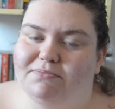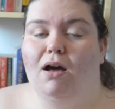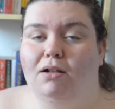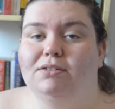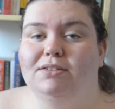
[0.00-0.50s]

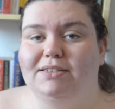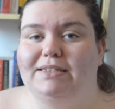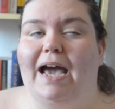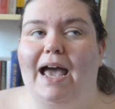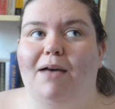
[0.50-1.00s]
Hulk's
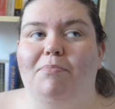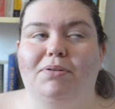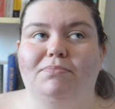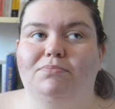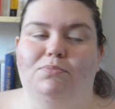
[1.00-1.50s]
dab
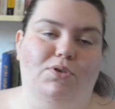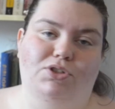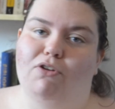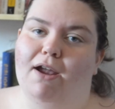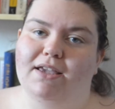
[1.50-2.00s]
was
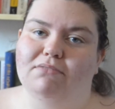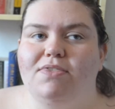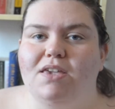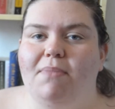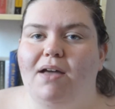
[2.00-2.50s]
great.
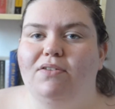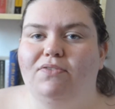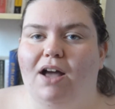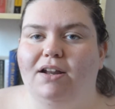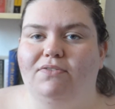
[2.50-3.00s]
The amount of
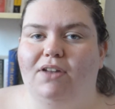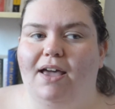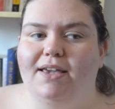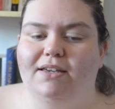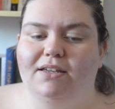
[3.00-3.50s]
kind of
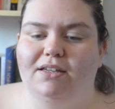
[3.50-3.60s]
like,